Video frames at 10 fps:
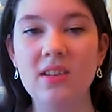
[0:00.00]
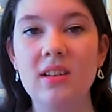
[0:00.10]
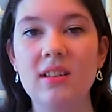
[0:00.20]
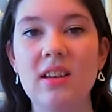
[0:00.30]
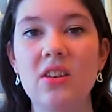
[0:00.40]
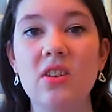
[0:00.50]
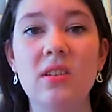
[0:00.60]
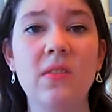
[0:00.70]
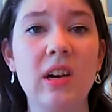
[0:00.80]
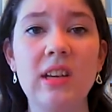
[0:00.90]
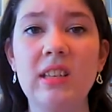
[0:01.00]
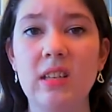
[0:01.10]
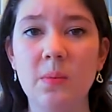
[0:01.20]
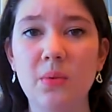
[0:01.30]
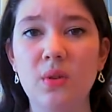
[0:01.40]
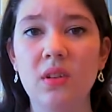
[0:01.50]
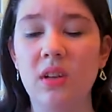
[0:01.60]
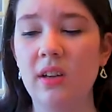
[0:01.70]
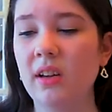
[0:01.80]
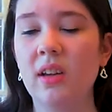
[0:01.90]
As you can see, it's just a very simple
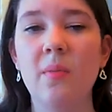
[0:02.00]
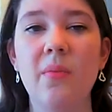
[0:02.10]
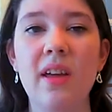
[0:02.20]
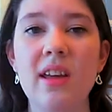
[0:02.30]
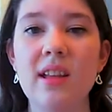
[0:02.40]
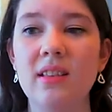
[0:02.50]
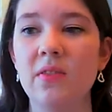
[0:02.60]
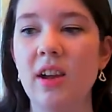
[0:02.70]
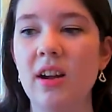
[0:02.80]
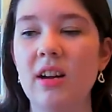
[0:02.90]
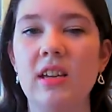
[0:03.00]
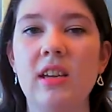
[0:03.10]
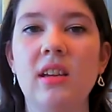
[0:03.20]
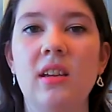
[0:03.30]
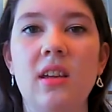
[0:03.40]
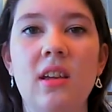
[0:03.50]
look, but it's very